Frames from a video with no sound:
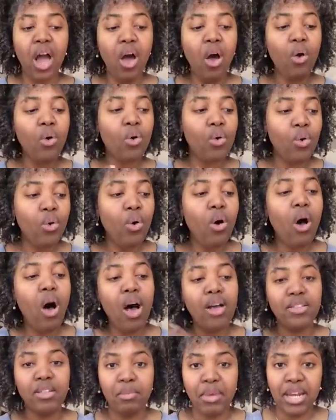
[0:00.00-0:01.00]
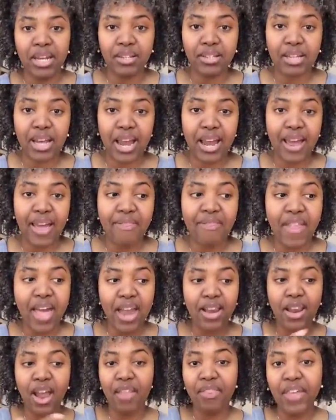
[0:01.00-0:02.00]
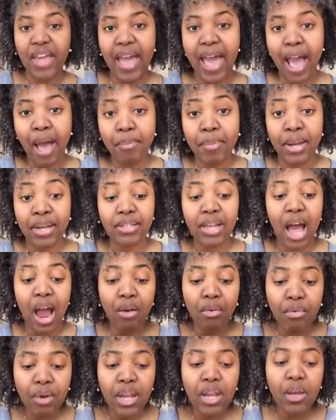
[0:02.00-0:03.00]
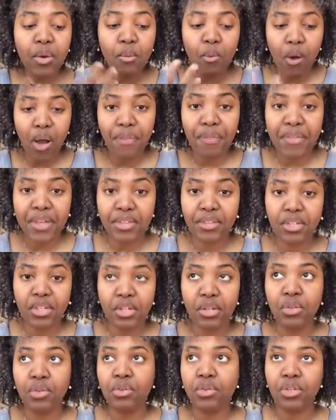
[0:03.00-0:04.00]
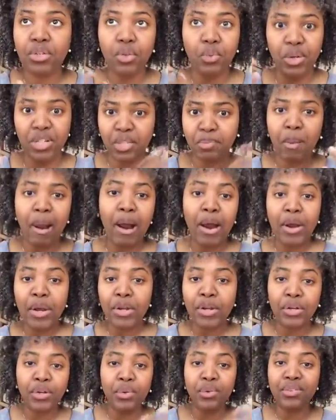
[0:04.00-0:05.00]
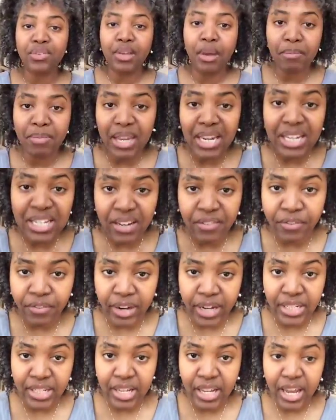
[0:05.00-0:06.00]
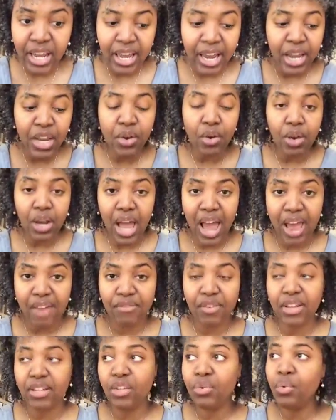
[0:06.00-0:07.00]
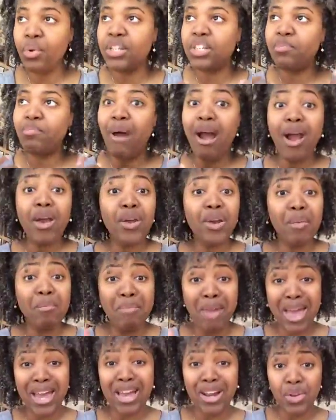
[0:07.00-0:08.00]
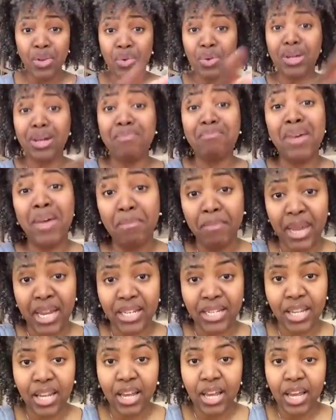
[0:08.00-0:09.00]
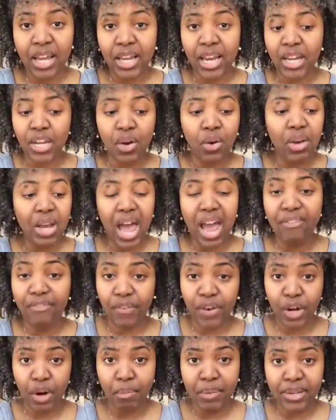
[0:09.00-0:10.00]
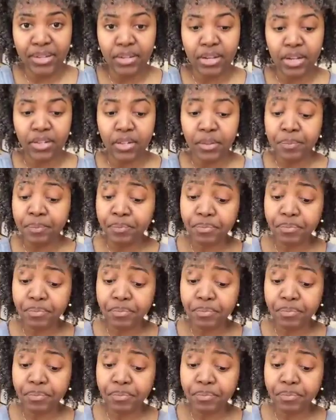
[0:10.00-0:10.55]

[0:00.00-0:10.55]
oh, cool, awesome insight, and then nothing happens. I really want this to inspire you to do something different in your life, to inspire you to make a new commitment in your life for your business.